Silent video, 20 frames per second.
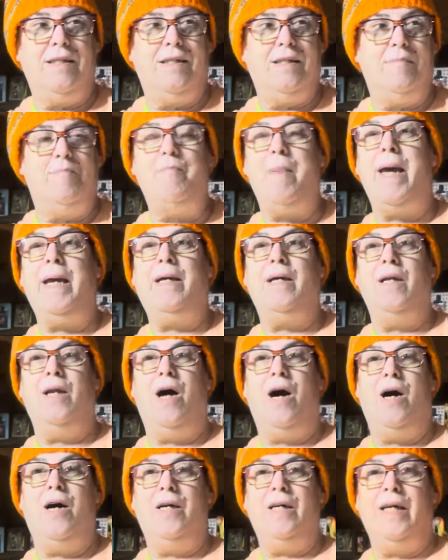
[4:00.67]

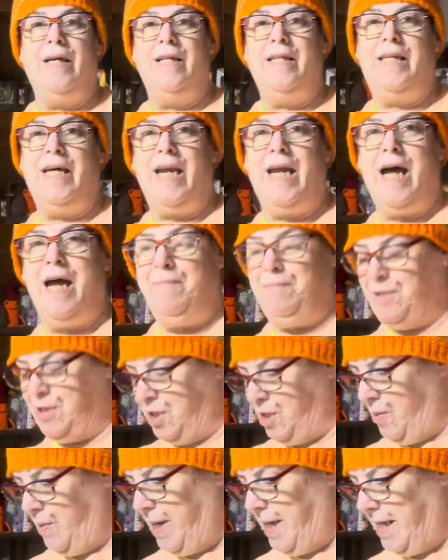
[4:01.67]
make-along that I'm
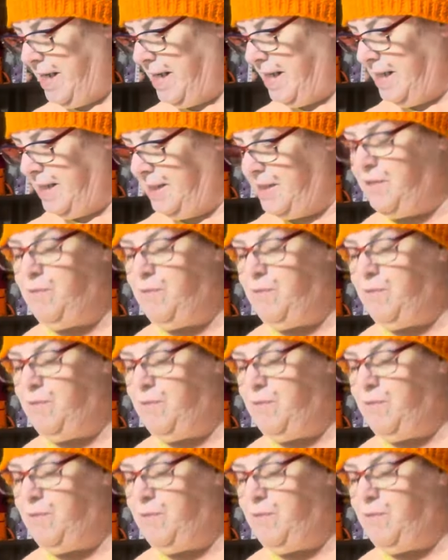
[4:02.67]
doing is